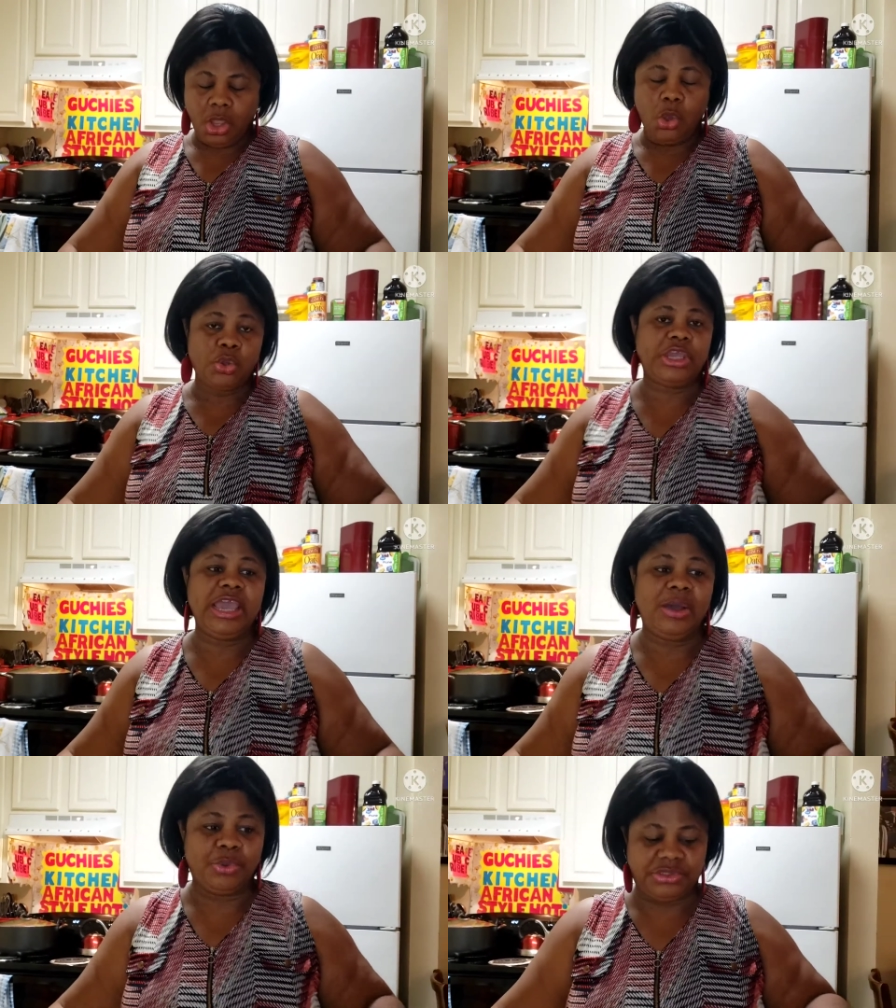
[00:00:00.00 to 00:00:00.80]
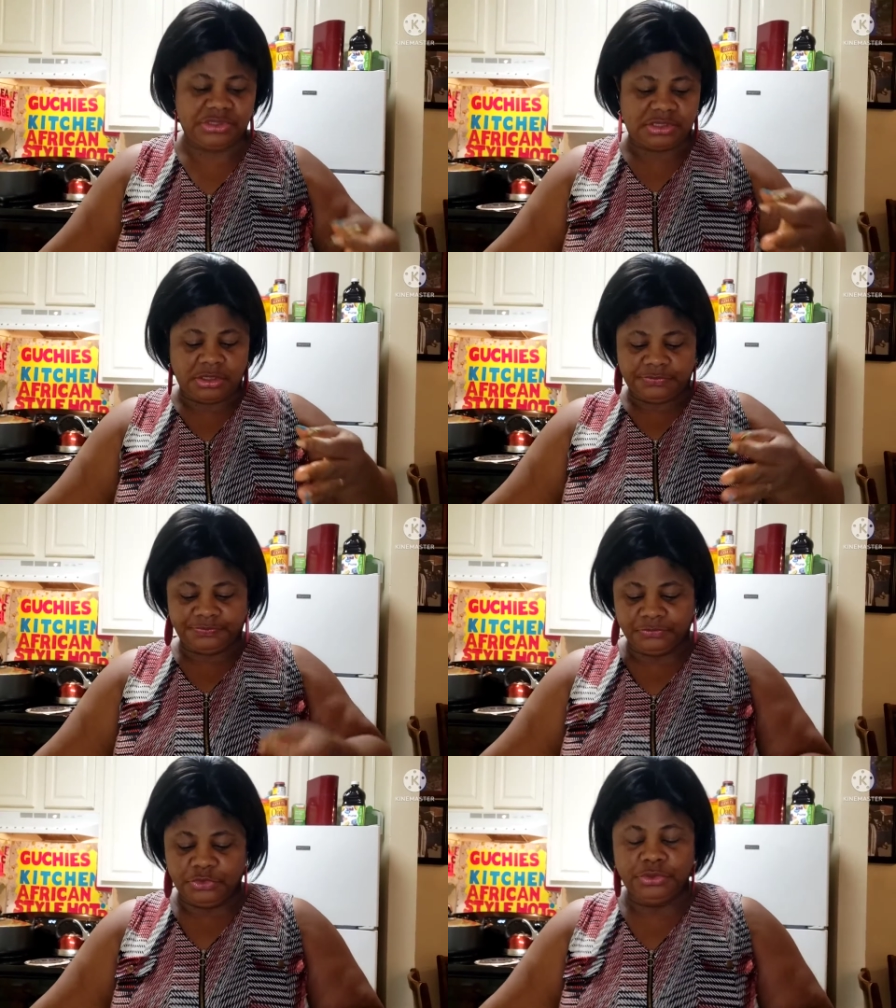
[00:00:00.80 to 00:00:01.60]
okay i was
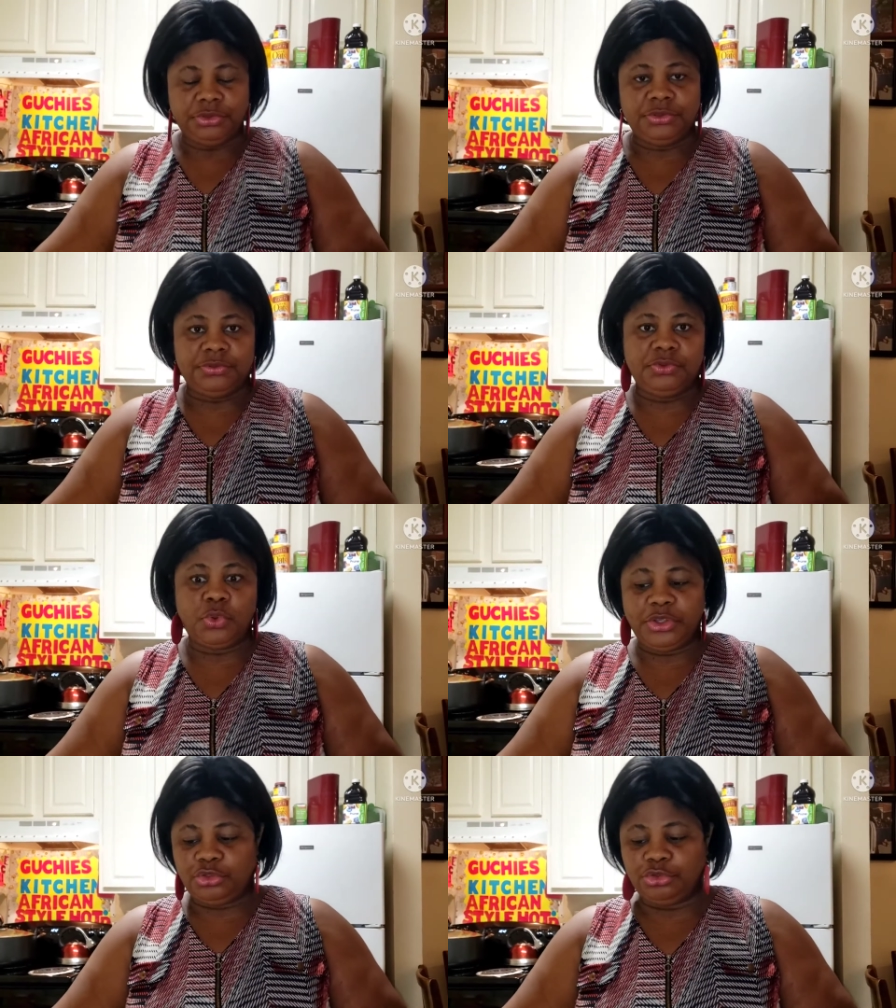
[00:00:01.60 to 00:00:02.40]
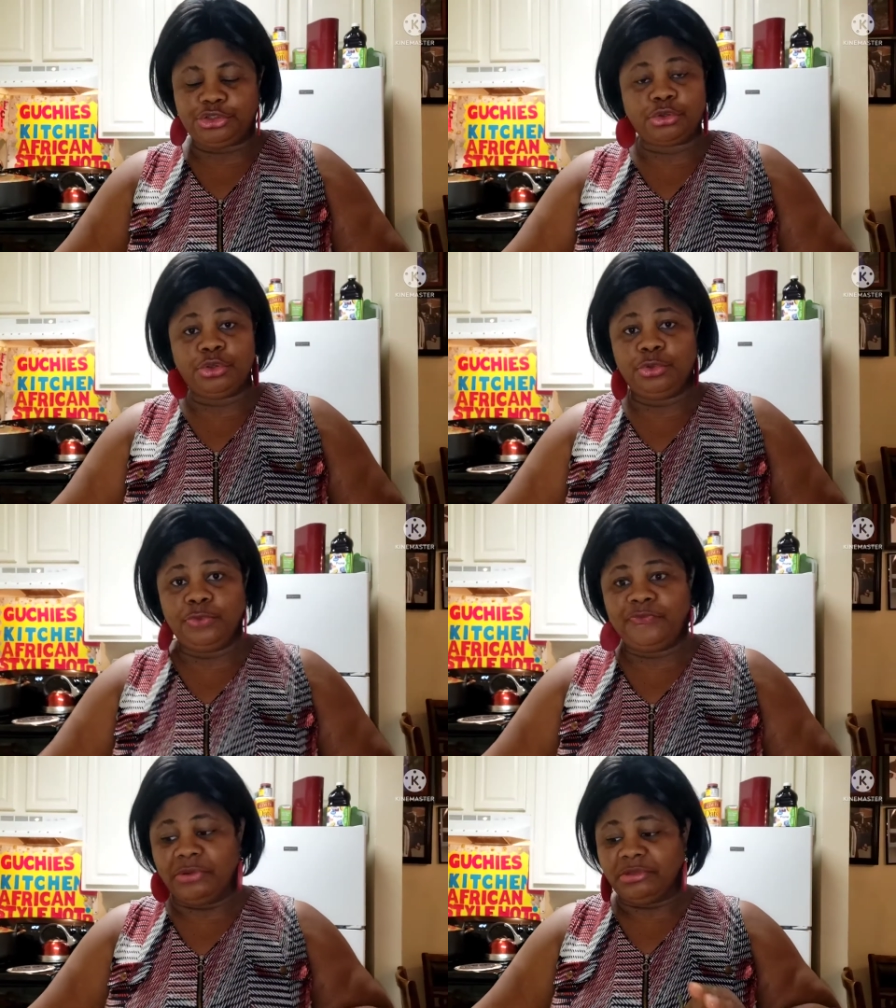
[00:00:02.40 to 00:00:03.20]
going to show you
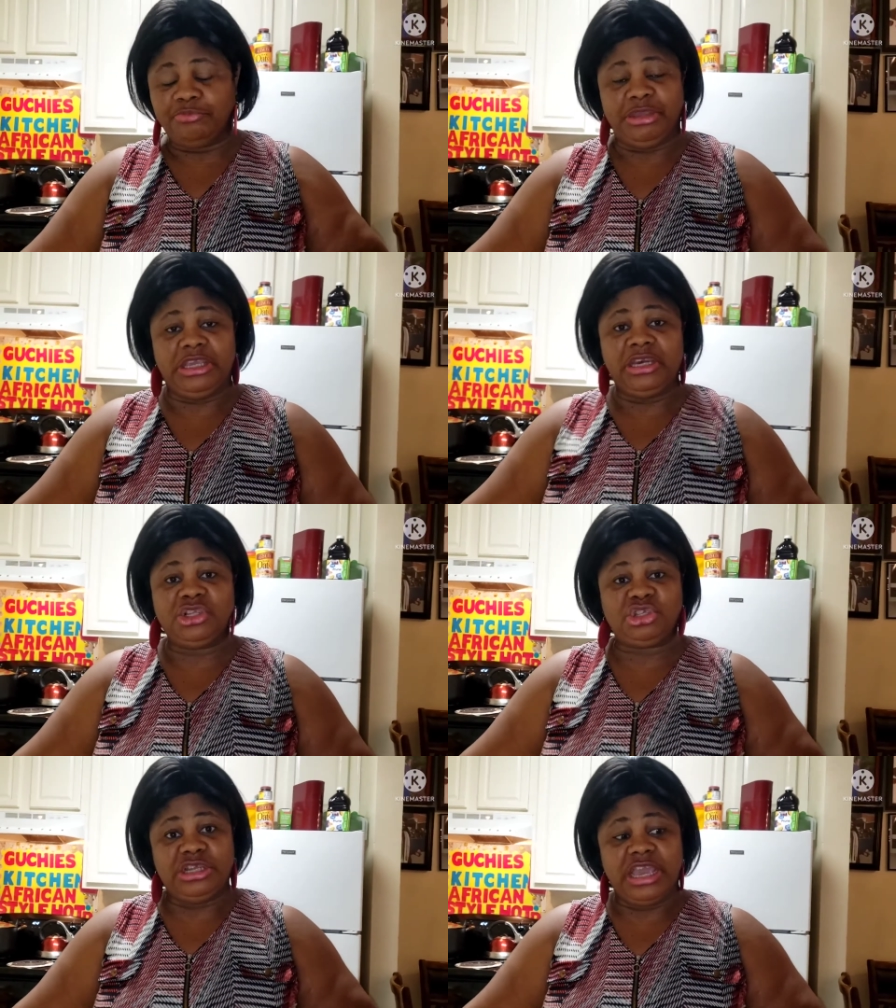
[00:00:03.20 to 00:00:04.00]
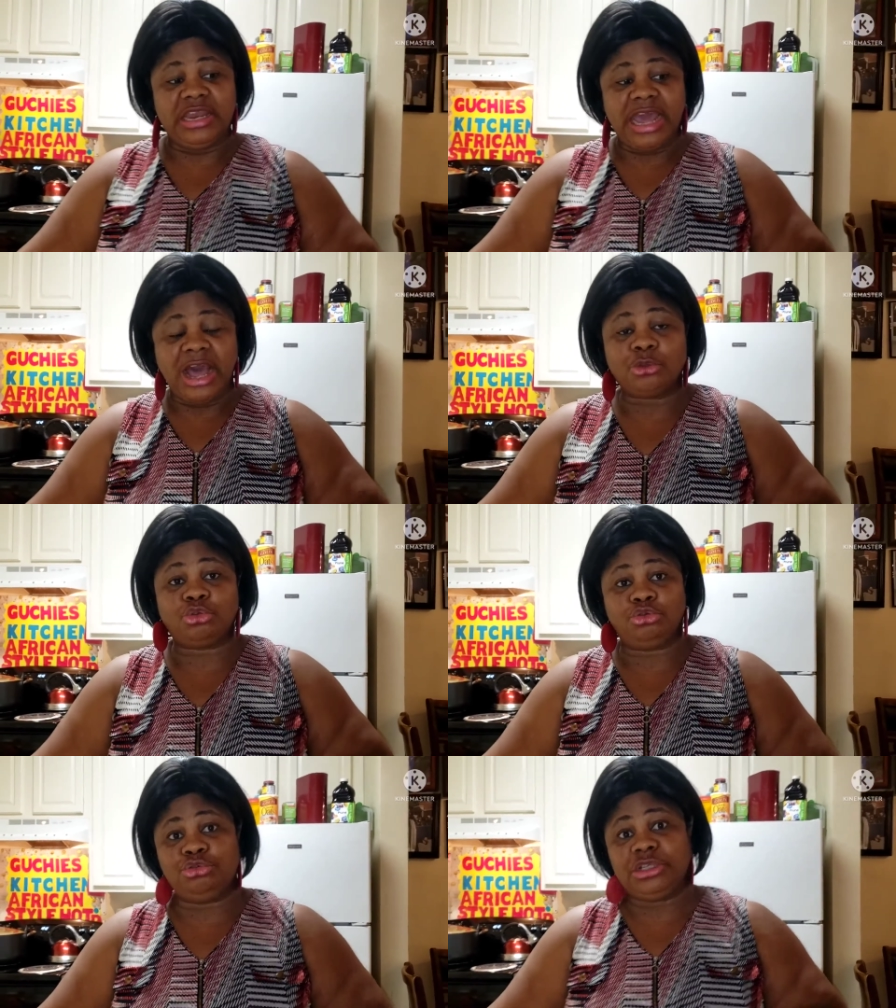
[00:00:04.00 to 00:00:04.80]
from the beginning to the end how
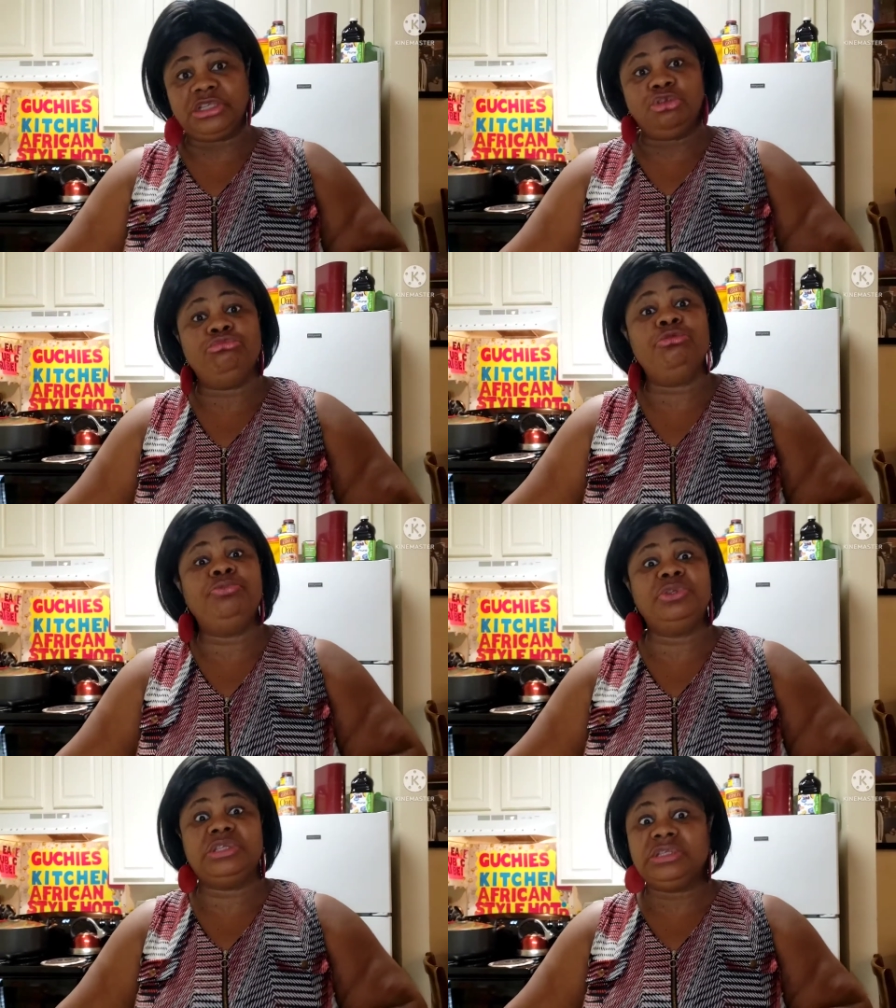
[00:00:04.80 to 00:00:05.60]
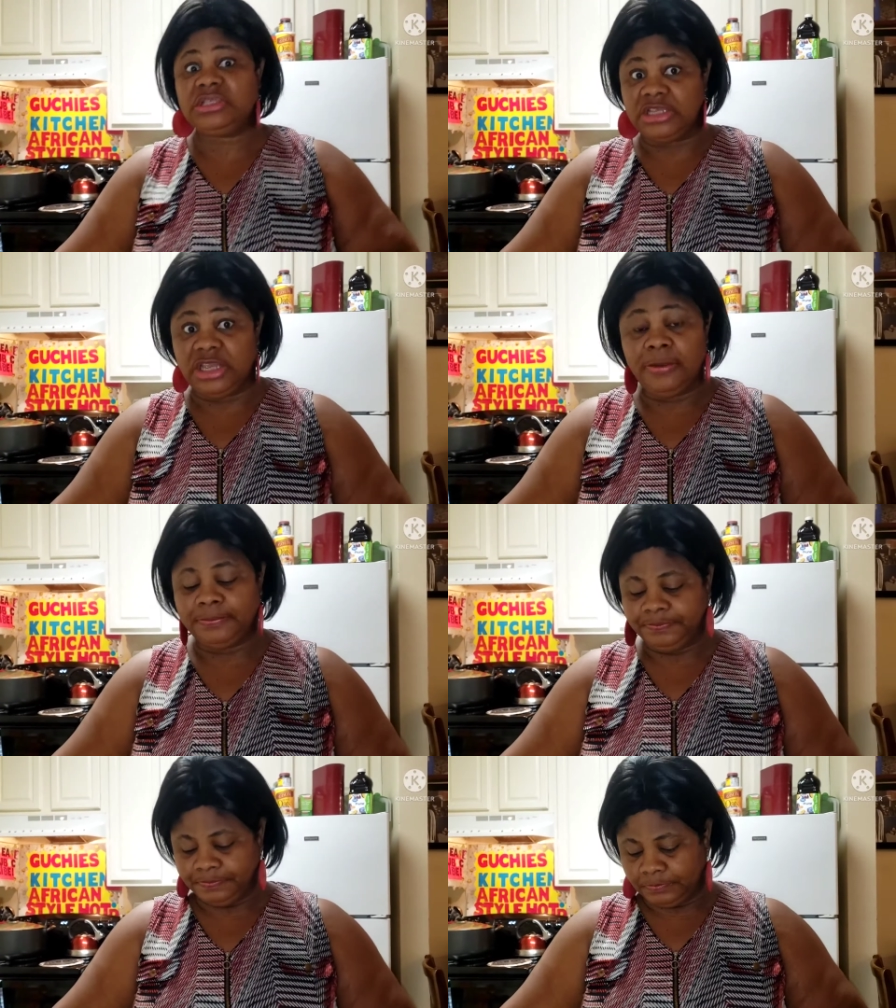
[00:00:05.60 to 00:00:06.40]
to do this immune boosting tea.
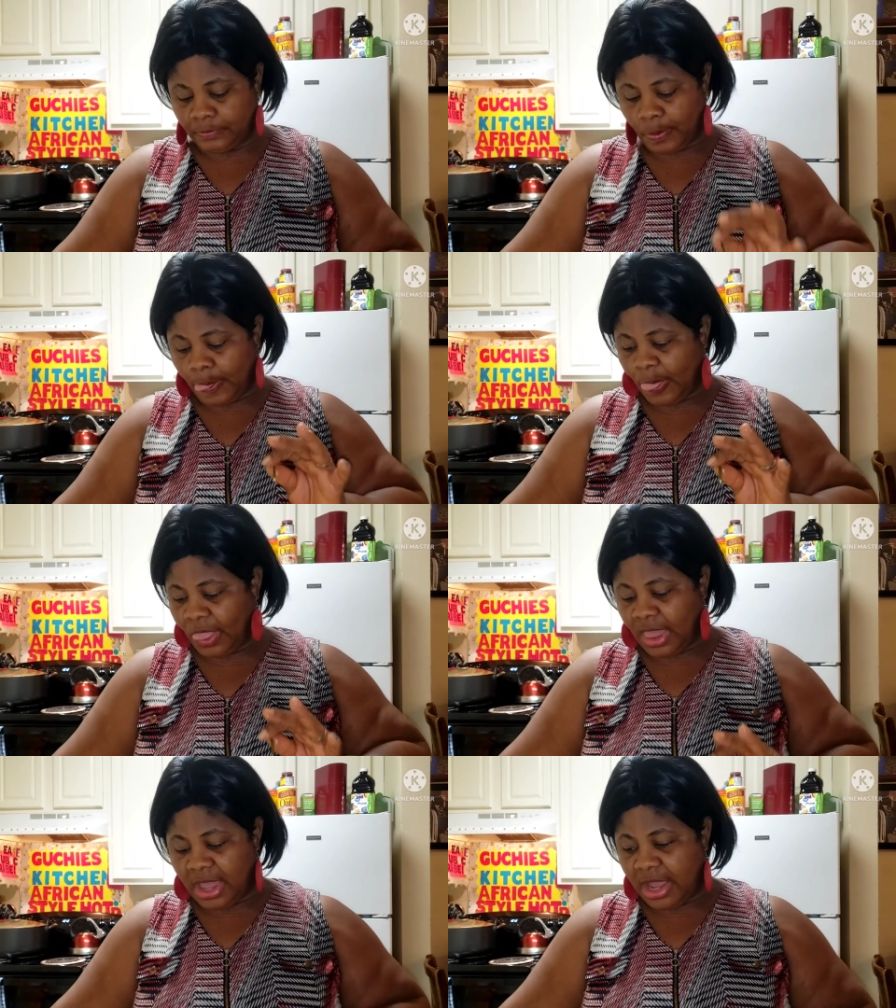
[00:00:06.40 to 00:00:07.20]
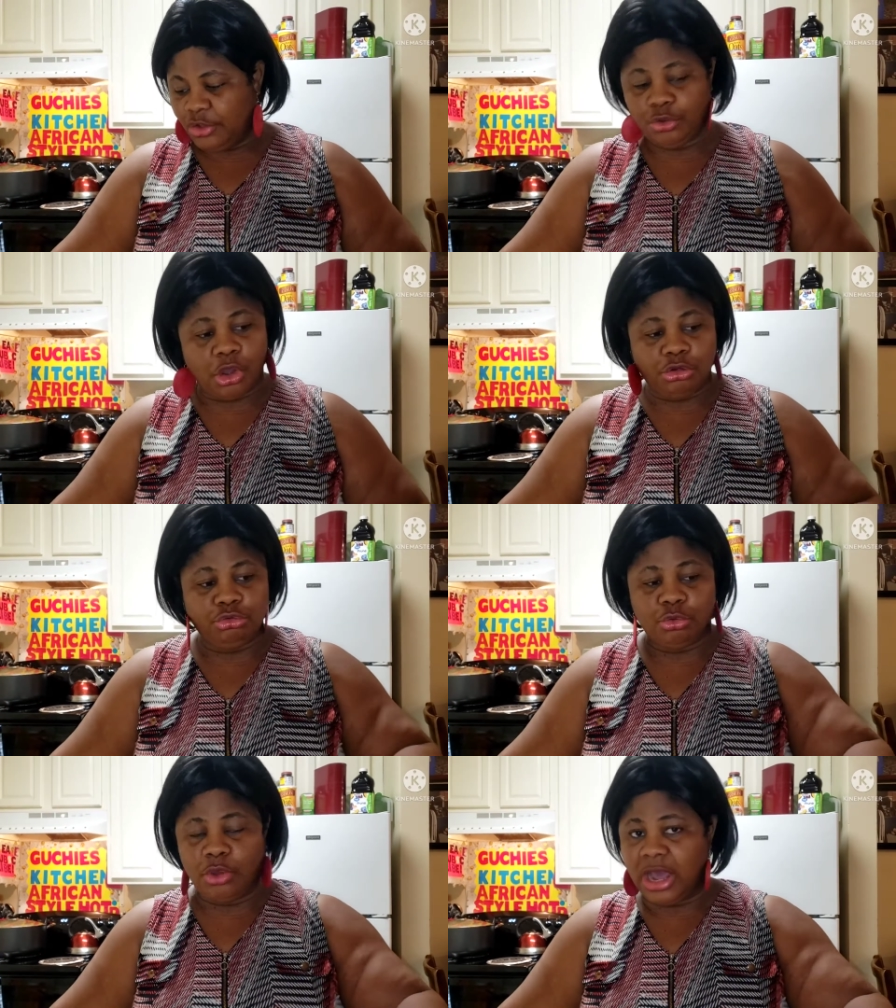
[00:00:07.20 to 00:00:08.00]
You all
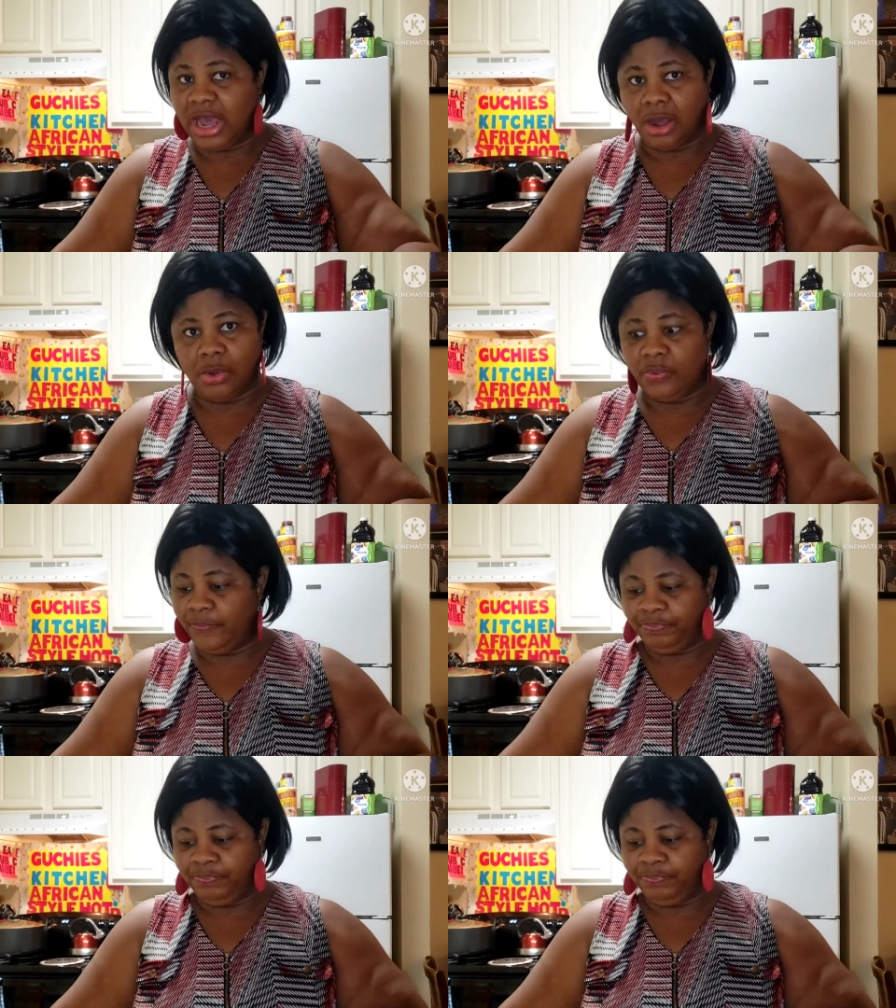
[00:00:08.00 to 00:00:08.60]
know how